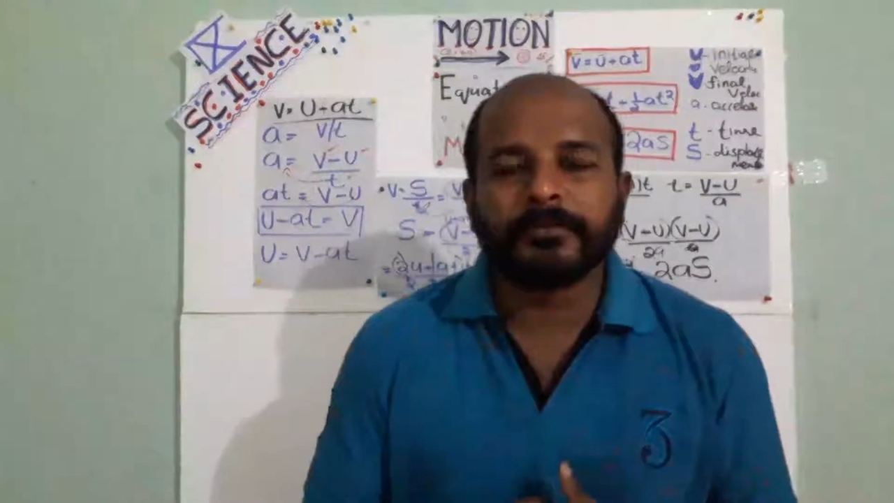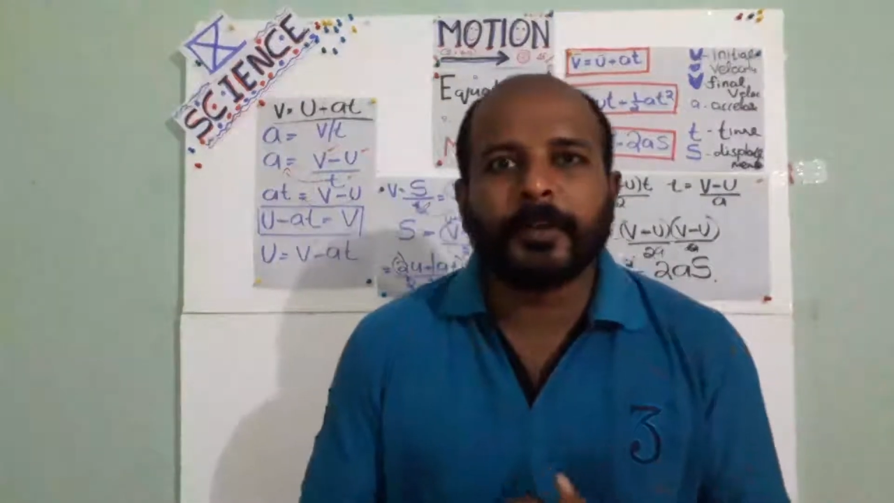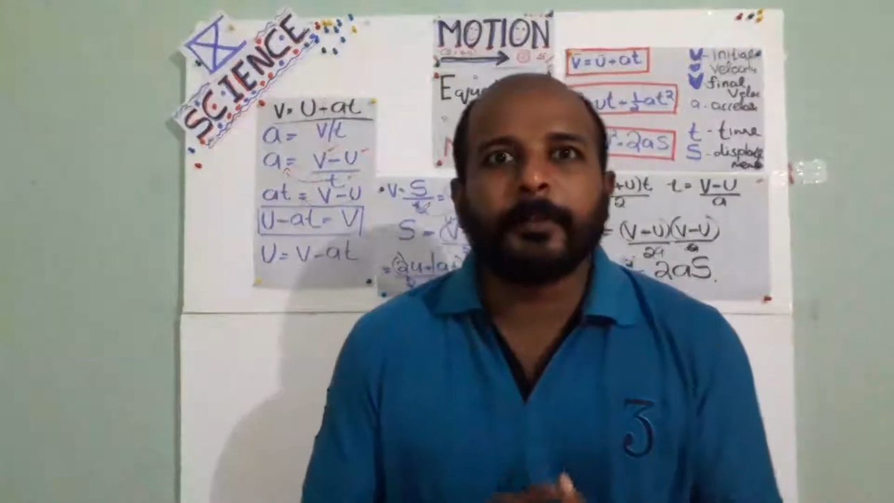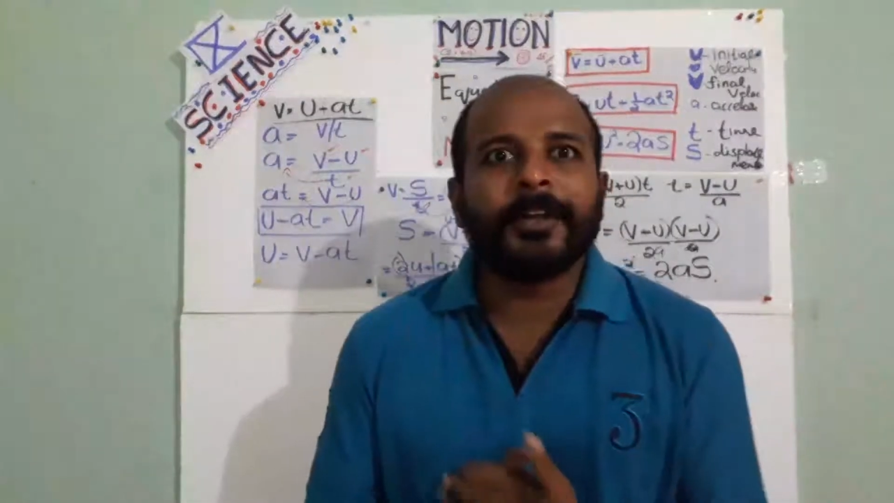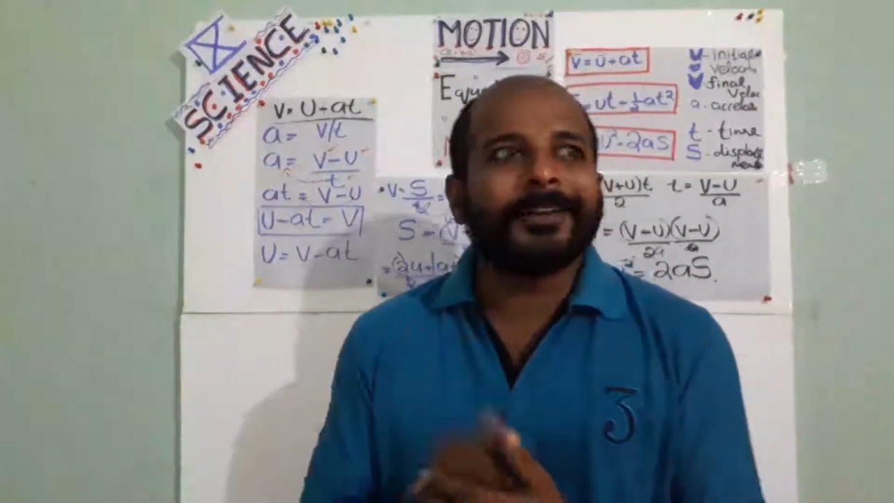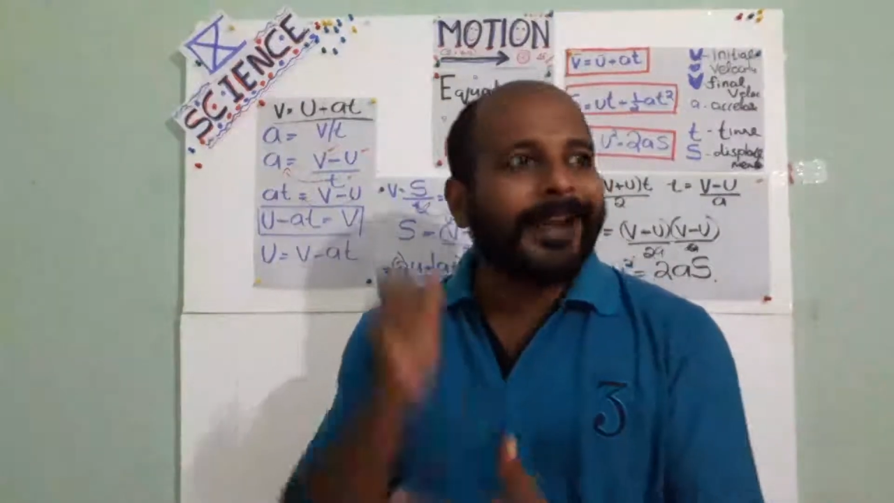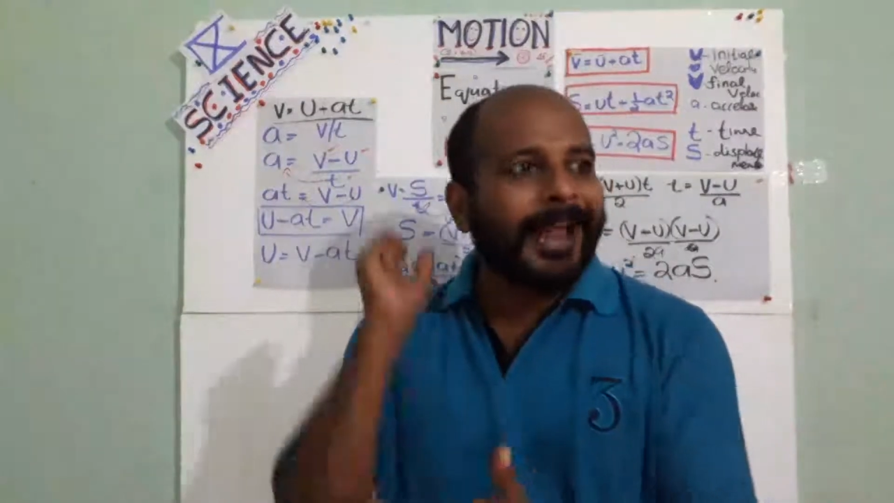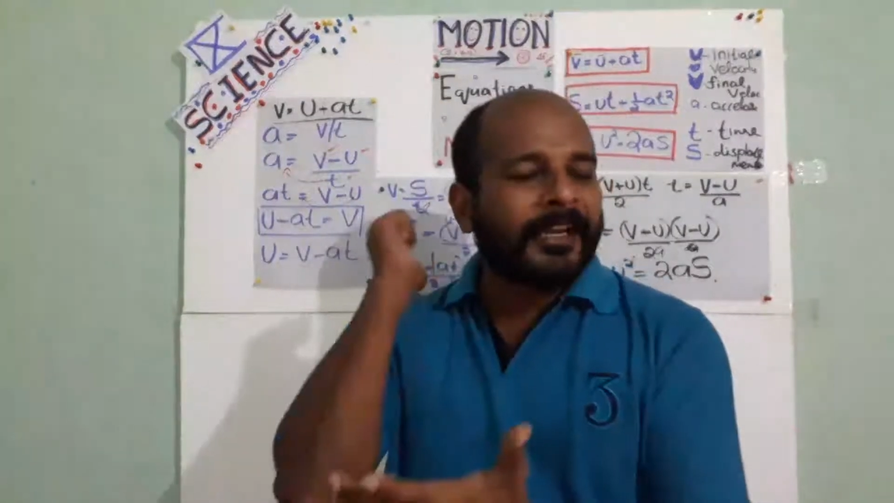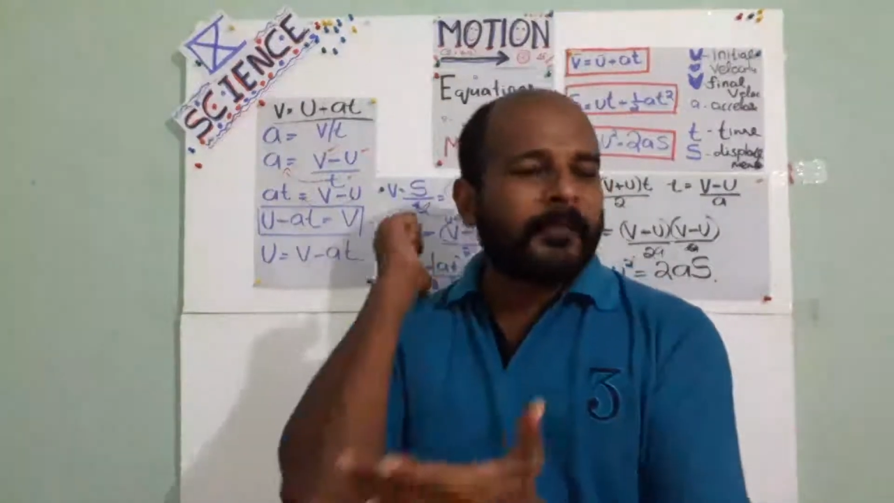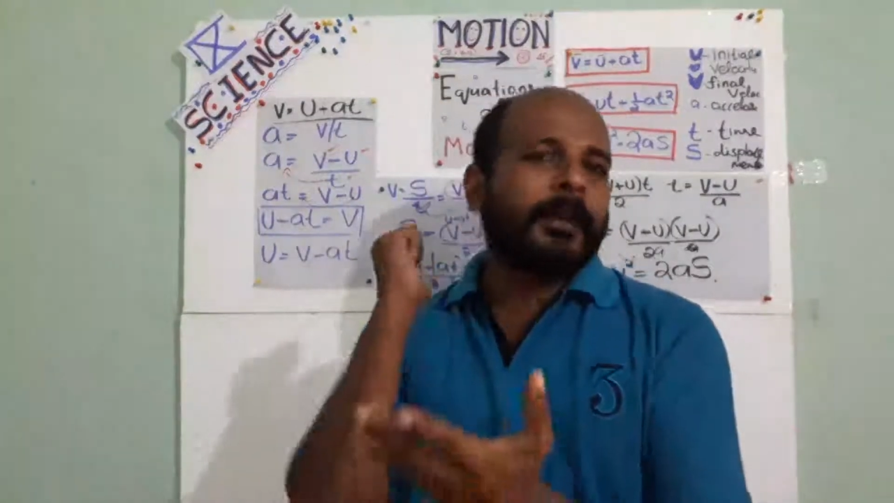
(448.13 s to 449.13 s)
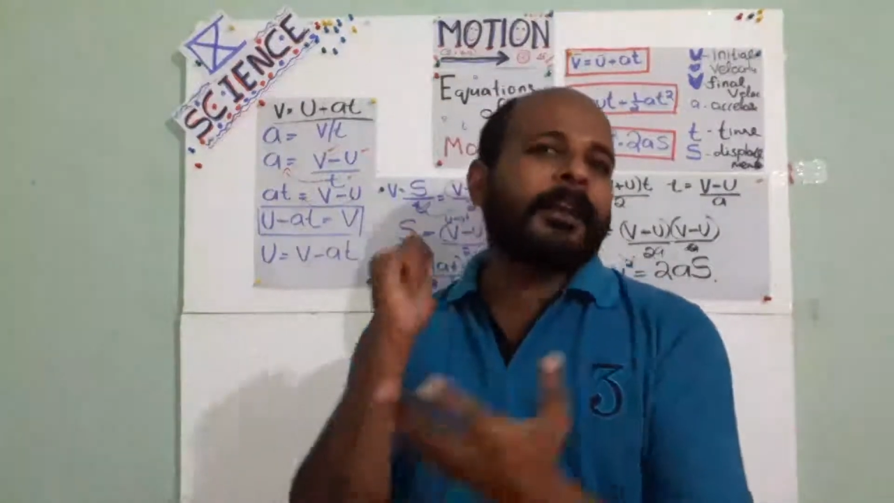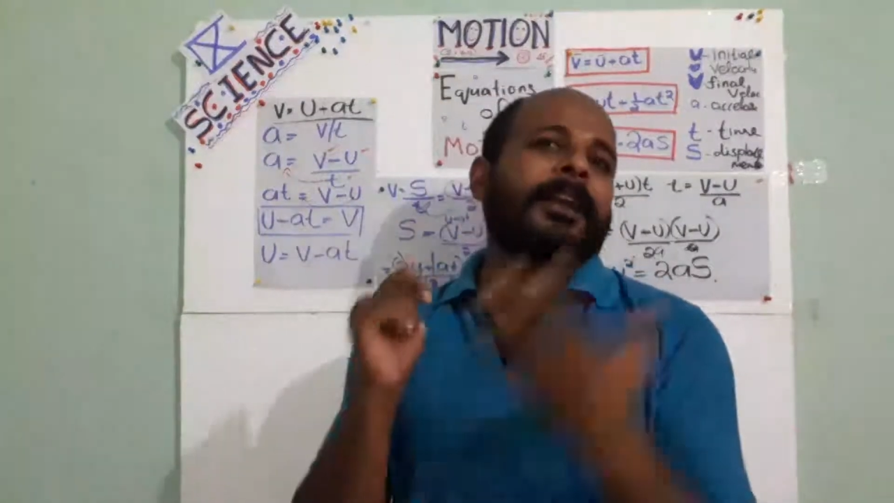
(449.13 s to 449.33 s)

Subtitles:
Somebody rang a bell